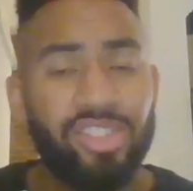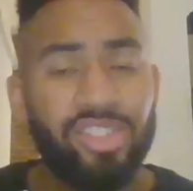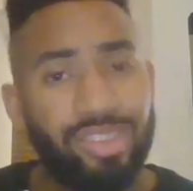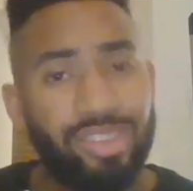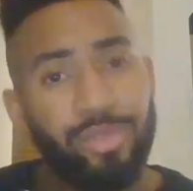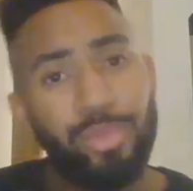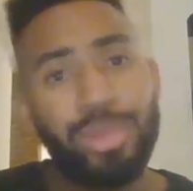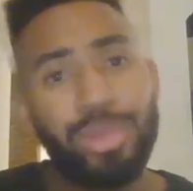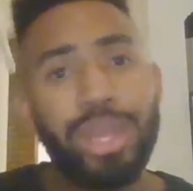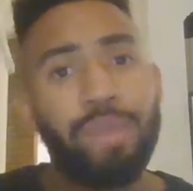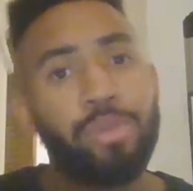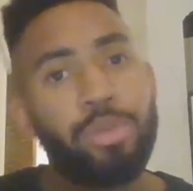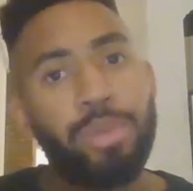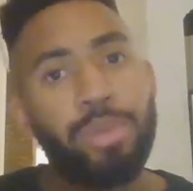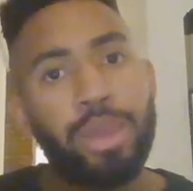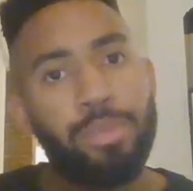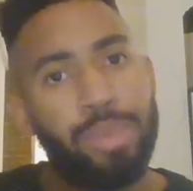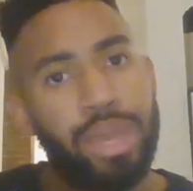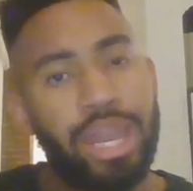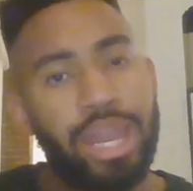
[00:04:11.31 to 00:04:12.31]
She's never been able to
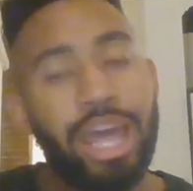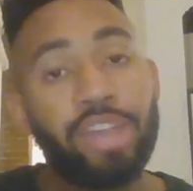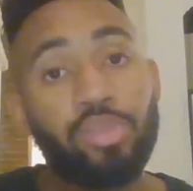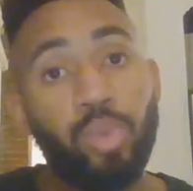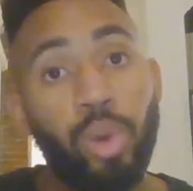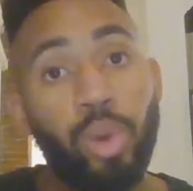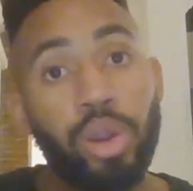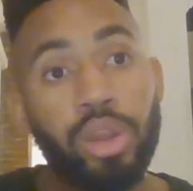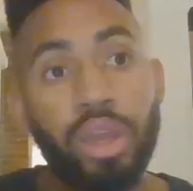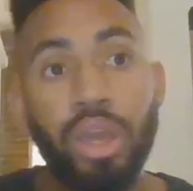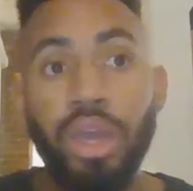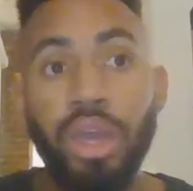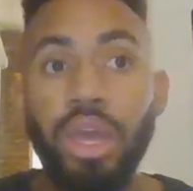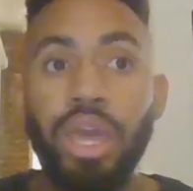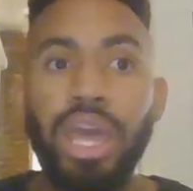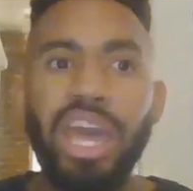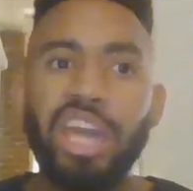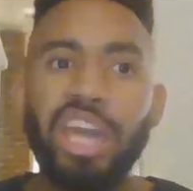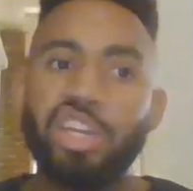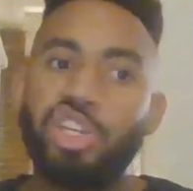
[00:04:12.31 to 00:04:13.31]
make paid ads work.
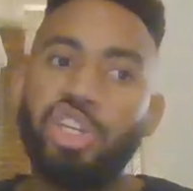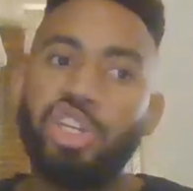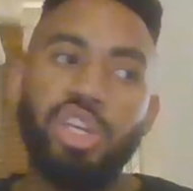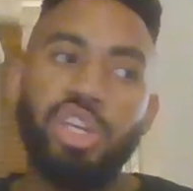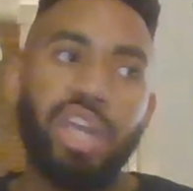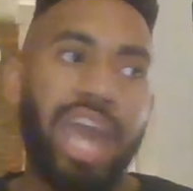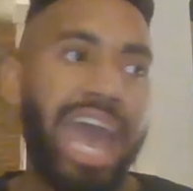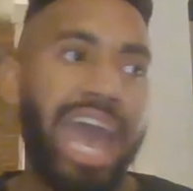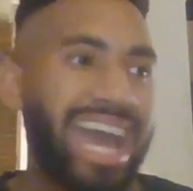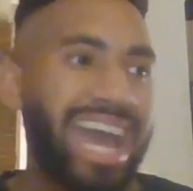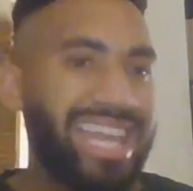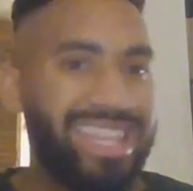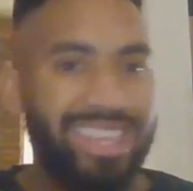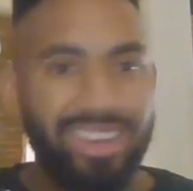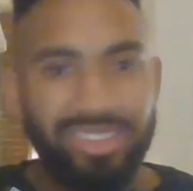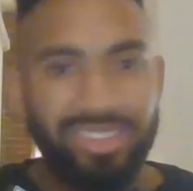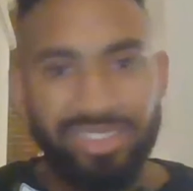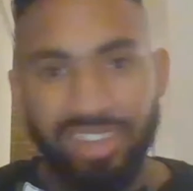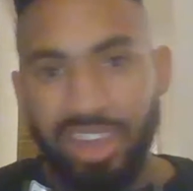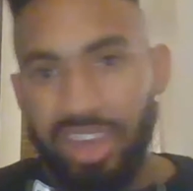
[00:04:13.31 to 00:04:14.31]
And she had
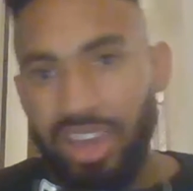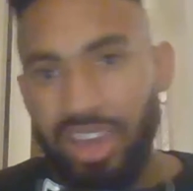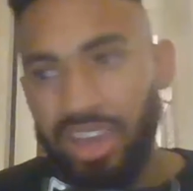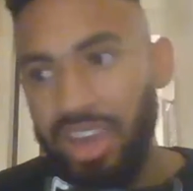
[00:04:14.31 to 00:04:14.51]
this,